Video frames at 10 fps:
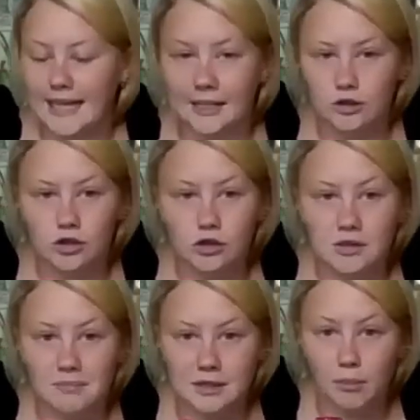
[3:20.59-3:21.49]
You could use a
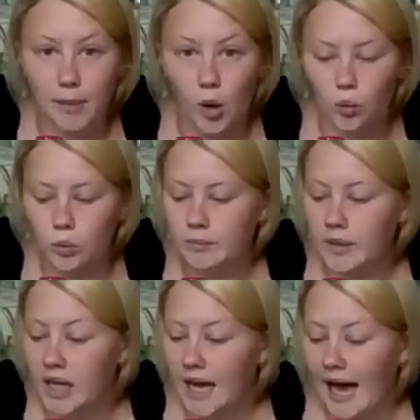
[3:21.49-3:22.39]
metal bowl,
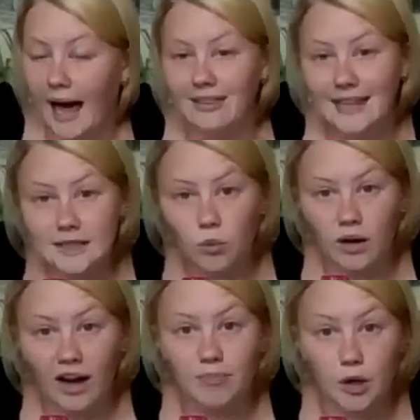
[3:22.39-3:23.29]
and this one
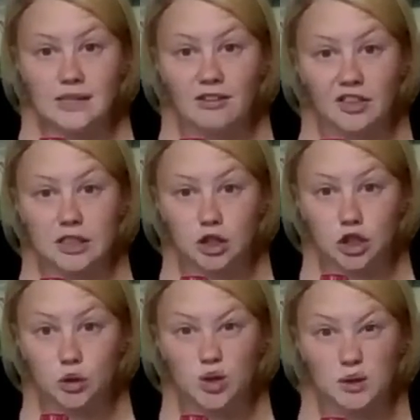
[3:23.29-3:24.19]
I've put in the freezer
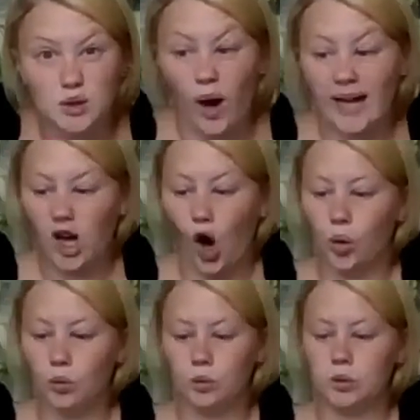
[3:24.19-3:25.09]
too, so it's quite
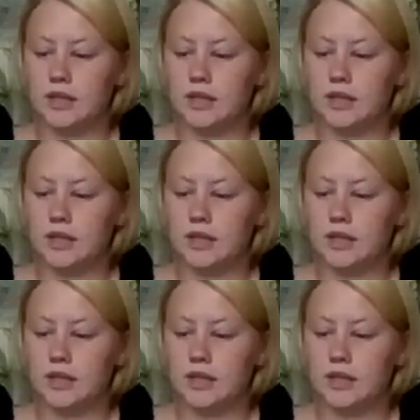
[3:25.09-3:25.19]
cold.